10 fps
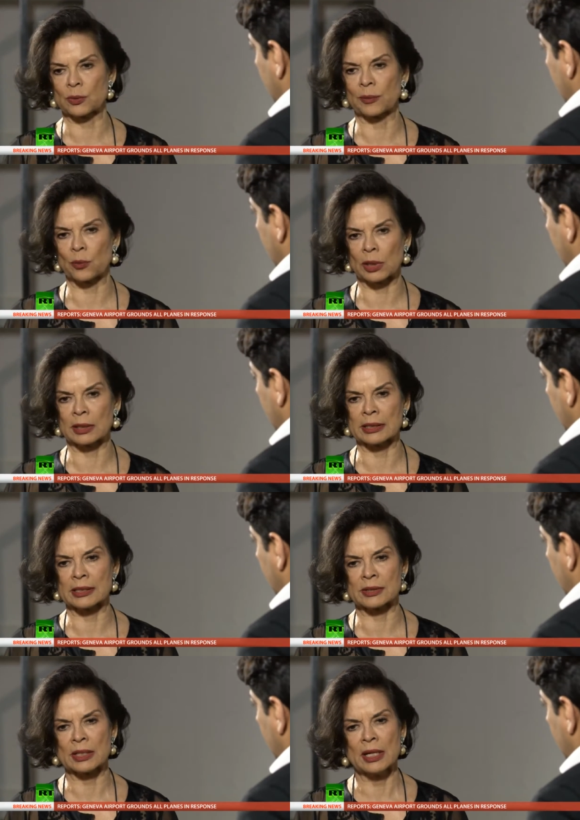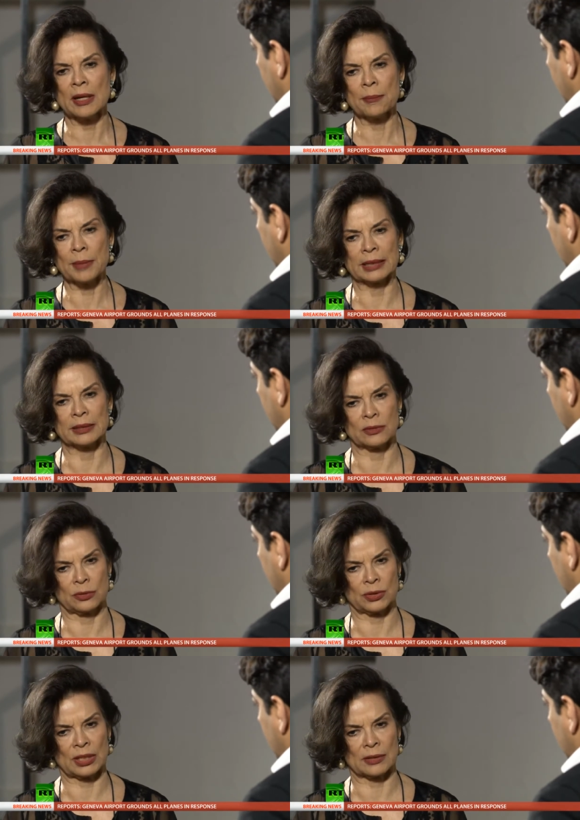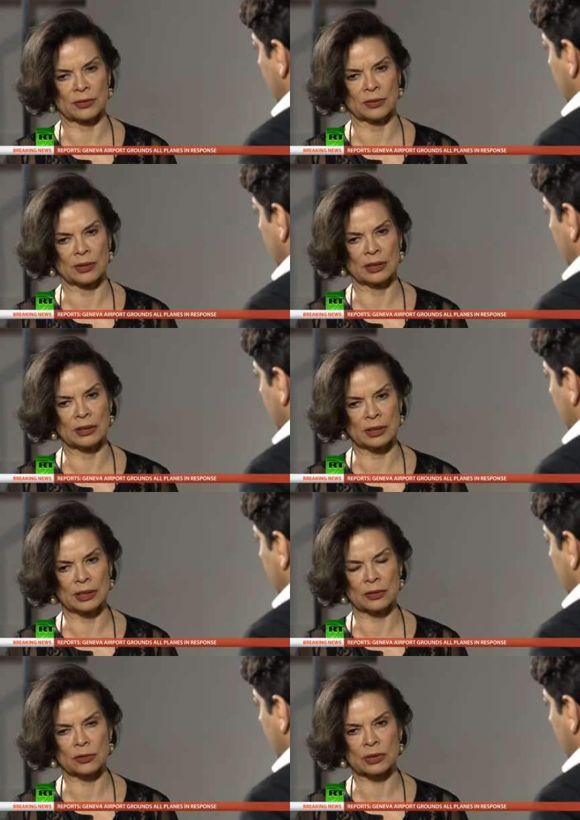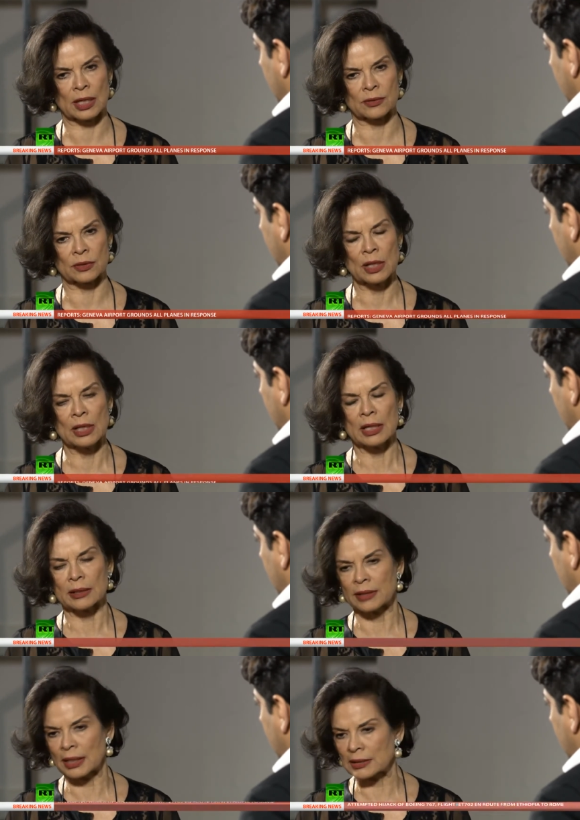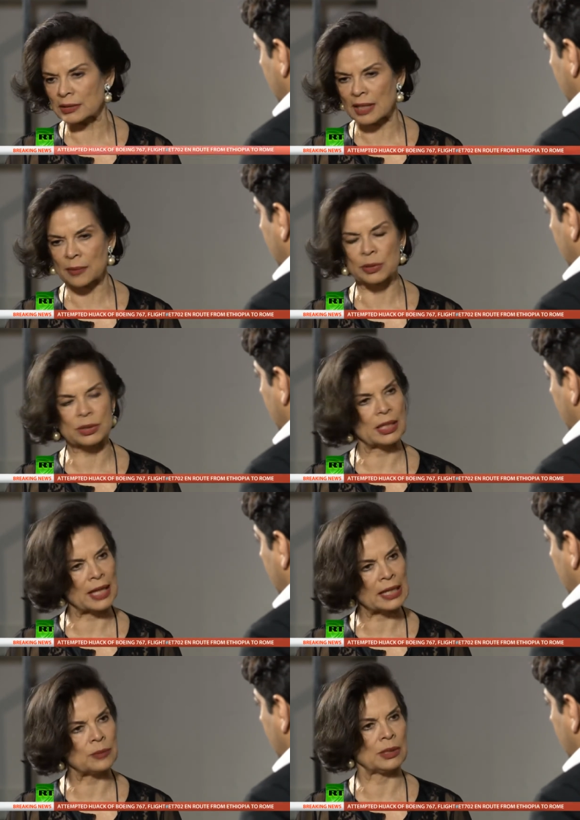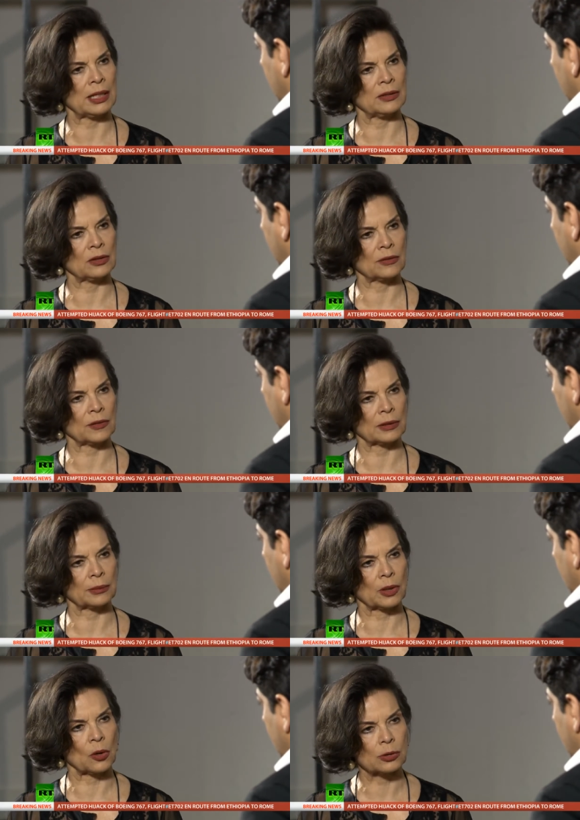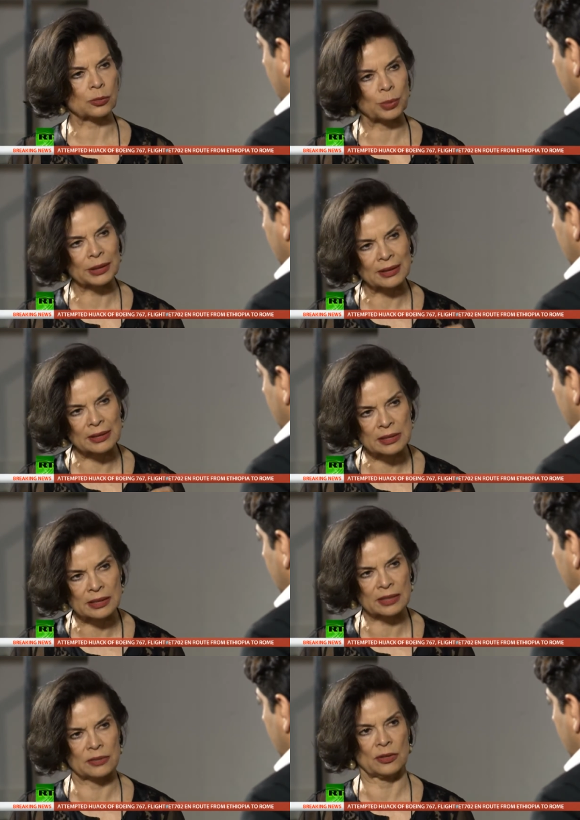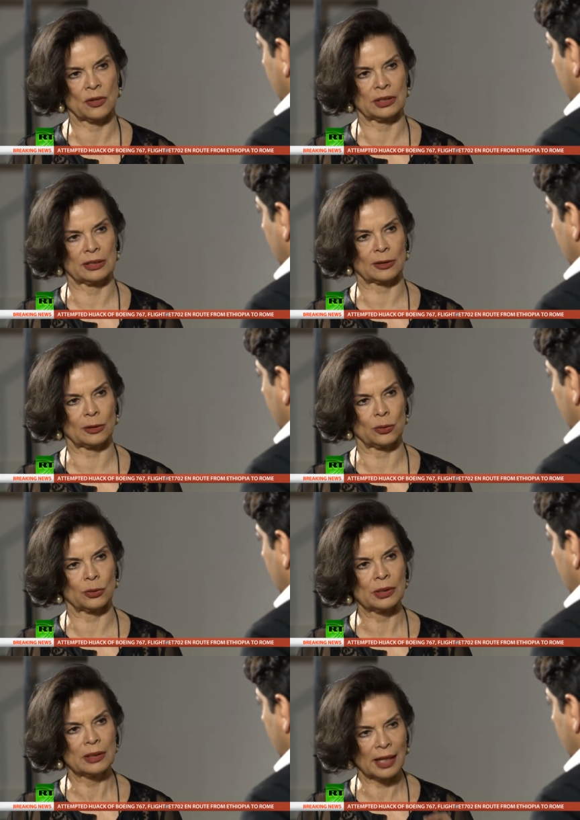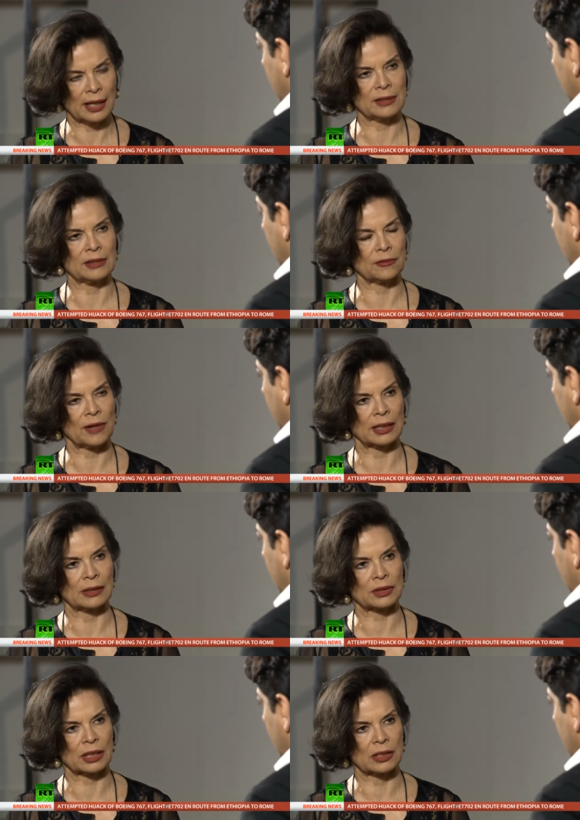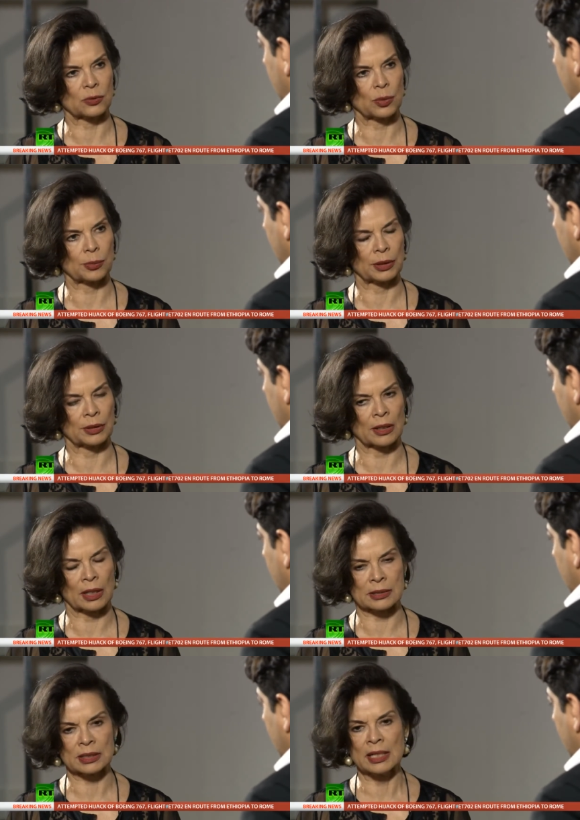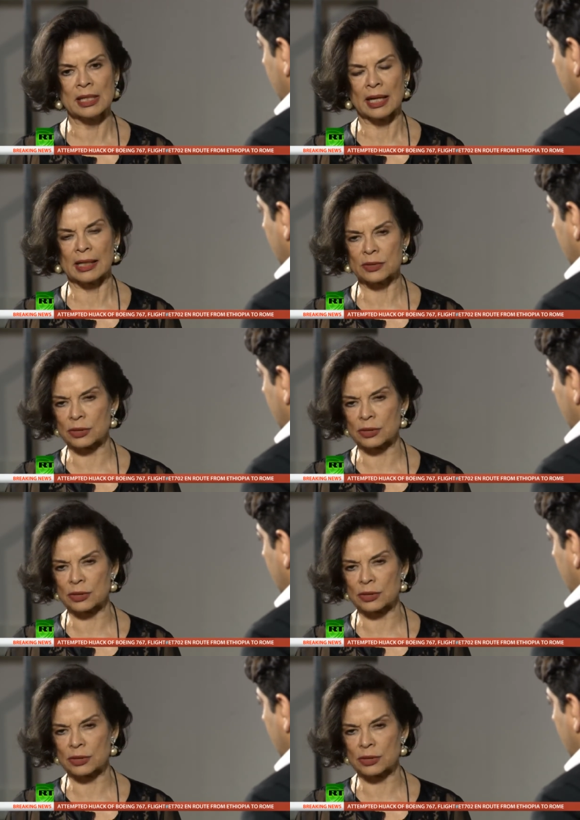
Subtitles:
when world leaders met in the year 2000, they established 8 Millennium Development Goals, but they did not include ending violence against women and girls. And